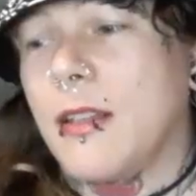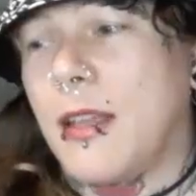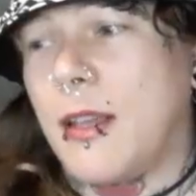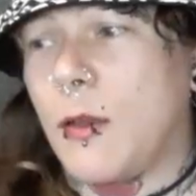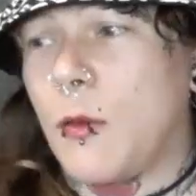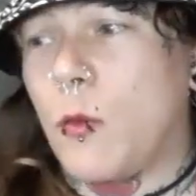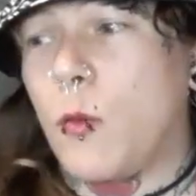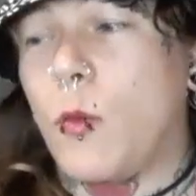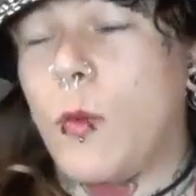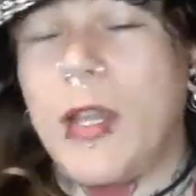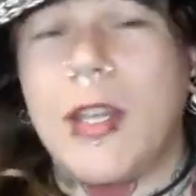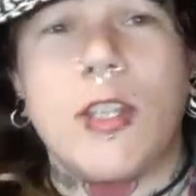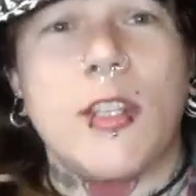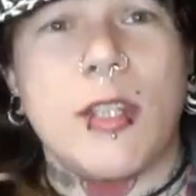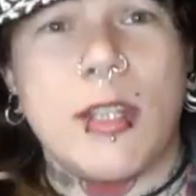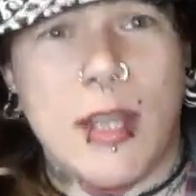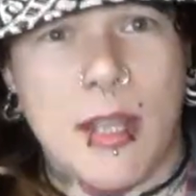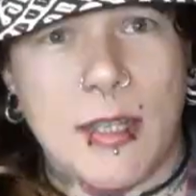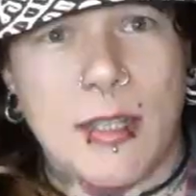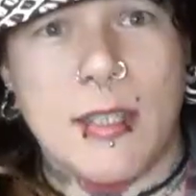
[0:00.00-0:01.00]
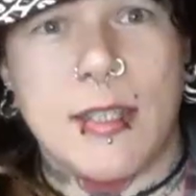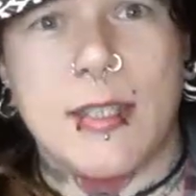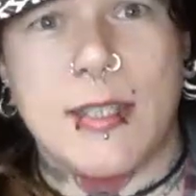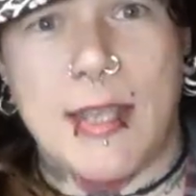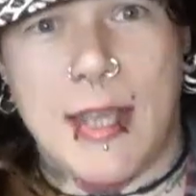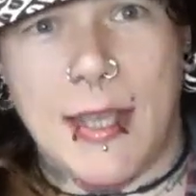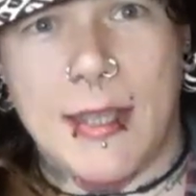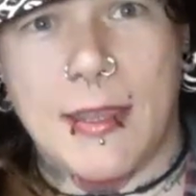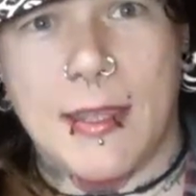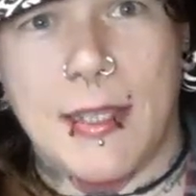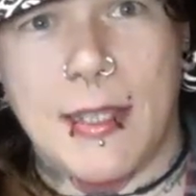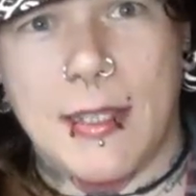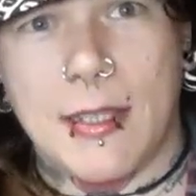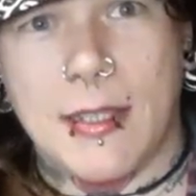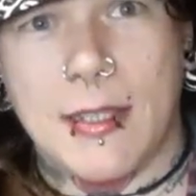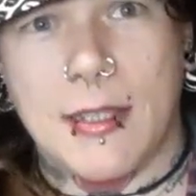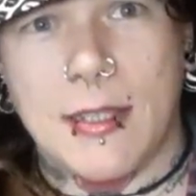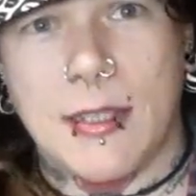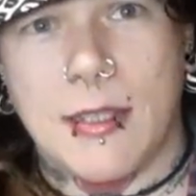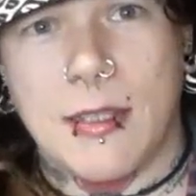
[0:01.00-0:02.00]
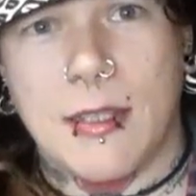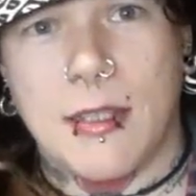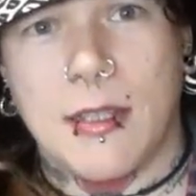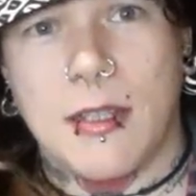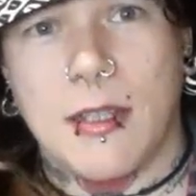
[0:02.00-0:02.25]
Like, we should understand this.